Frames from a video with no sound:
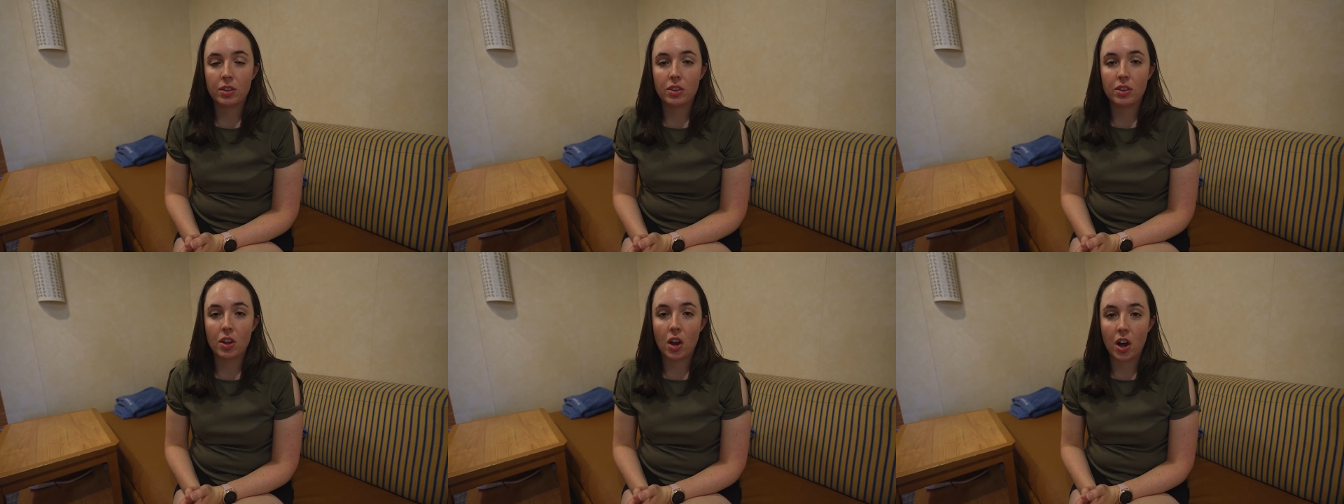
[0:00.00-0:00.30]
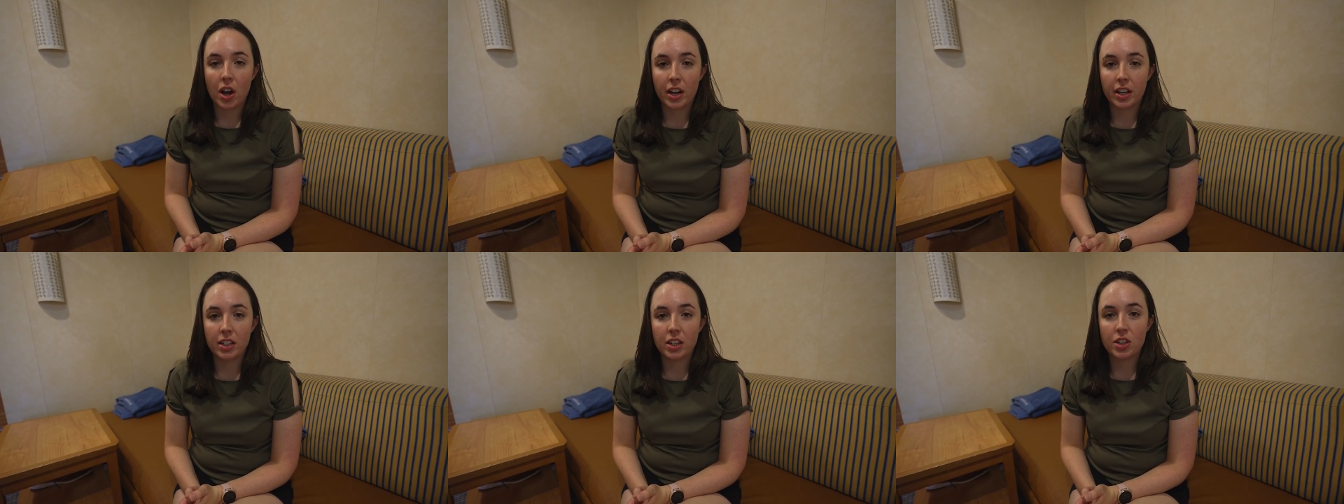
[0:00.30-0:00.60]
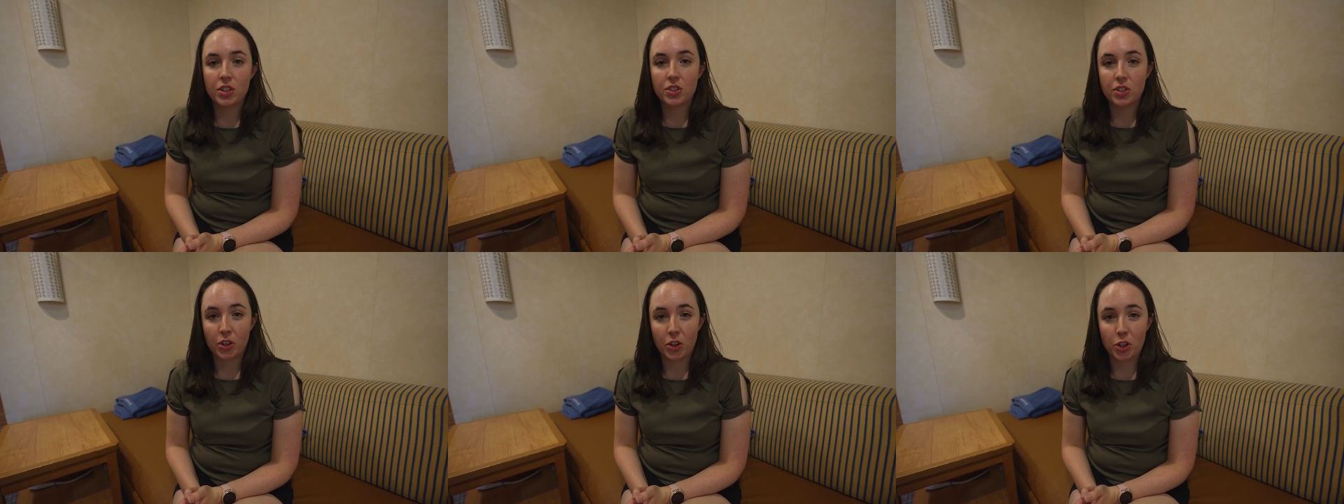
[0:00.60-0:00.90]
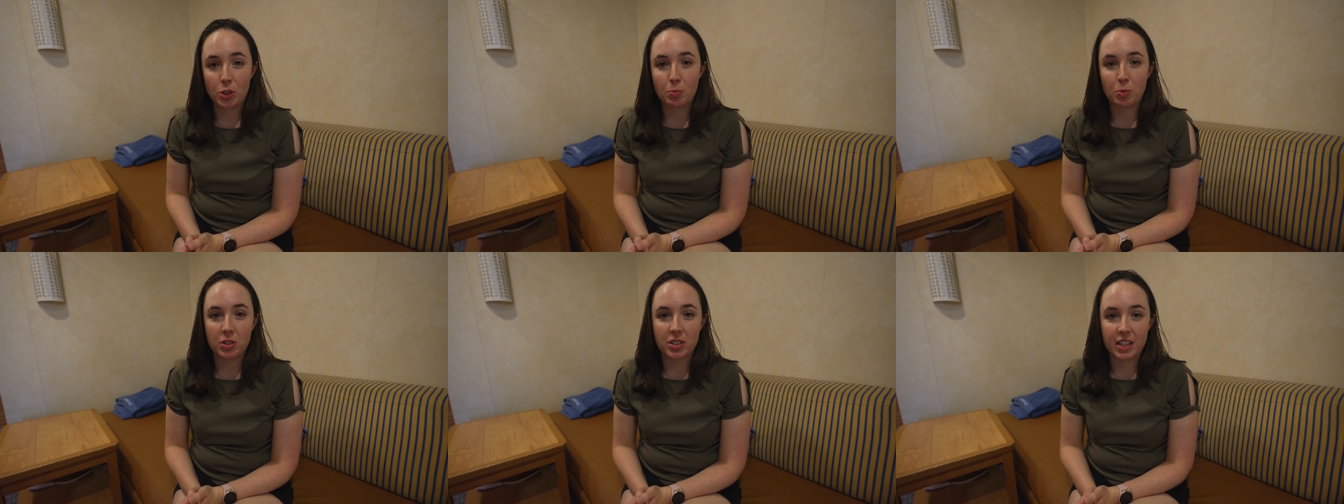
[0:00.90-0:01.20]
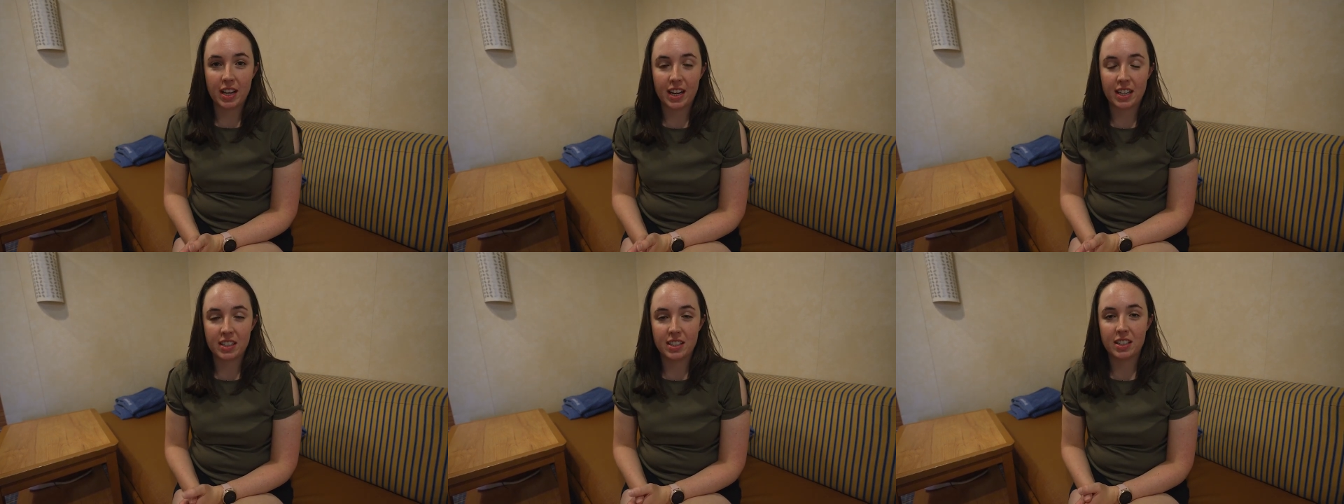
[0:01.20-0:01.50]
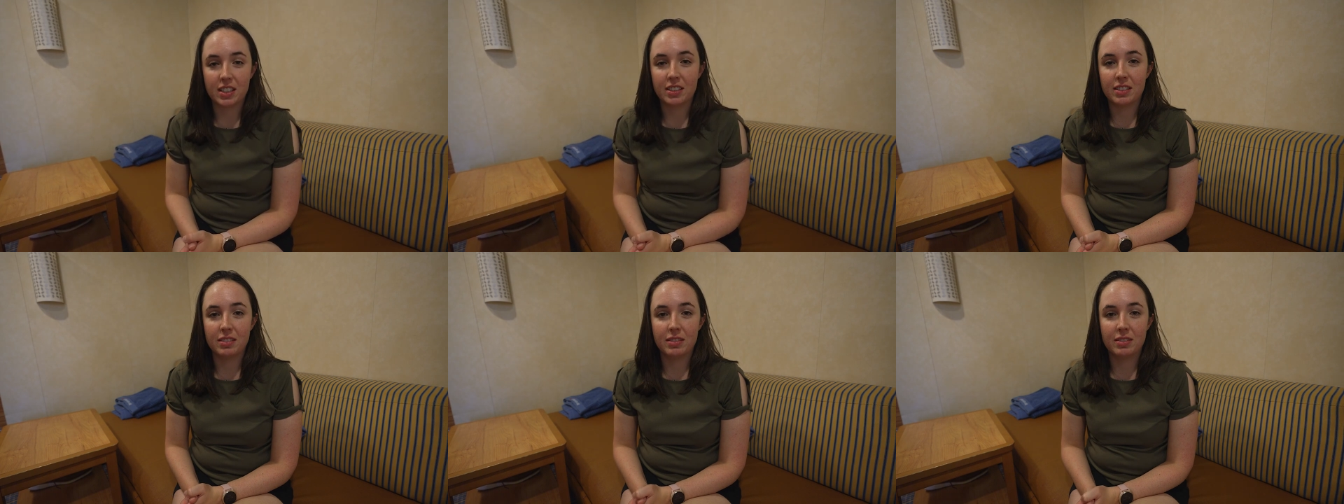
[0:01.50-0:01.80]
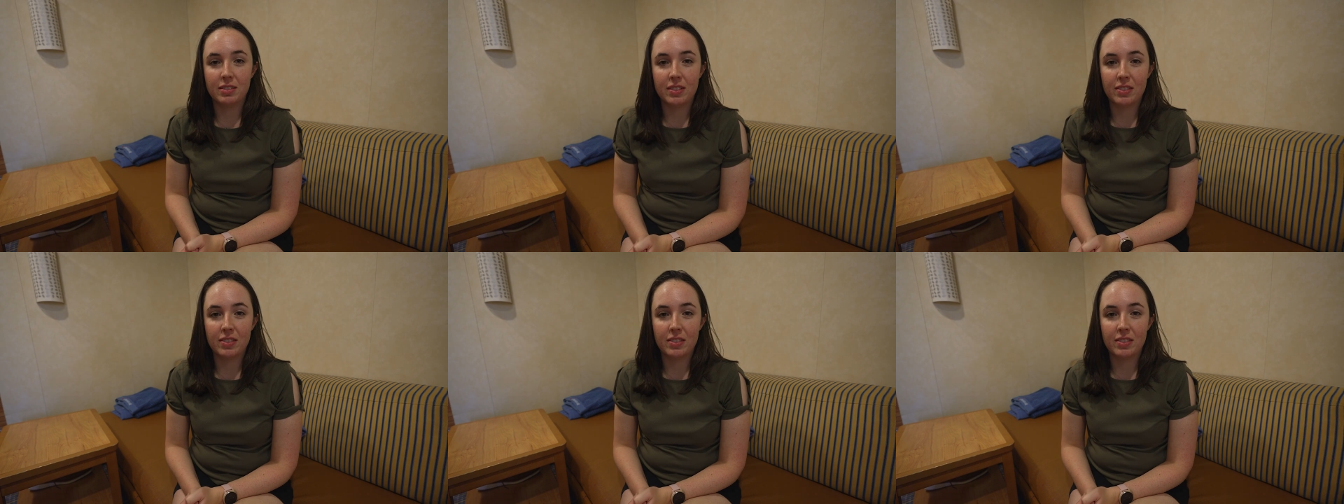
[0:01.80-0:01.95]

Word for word: non-surge protected